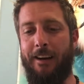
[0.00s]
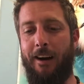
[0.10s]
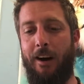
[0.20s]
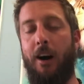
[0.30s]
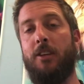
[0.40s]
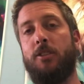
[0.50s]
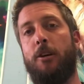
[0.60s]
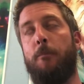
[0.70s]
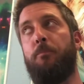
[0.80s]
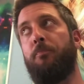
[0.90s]

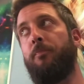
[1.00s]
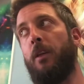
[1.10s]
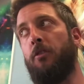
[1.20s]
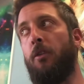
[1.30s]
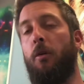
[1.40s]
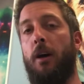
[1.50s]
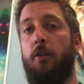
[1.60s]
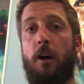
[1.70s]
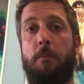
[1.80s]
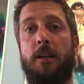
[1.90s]
Also, so I
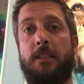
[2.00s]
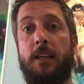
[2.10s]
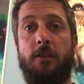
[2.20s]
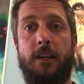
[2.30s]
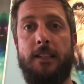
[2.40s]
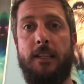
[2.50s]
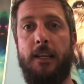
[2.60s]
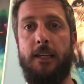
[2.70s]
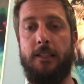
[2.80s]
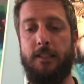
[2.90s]
talked about
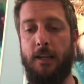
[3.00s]
synchronicities.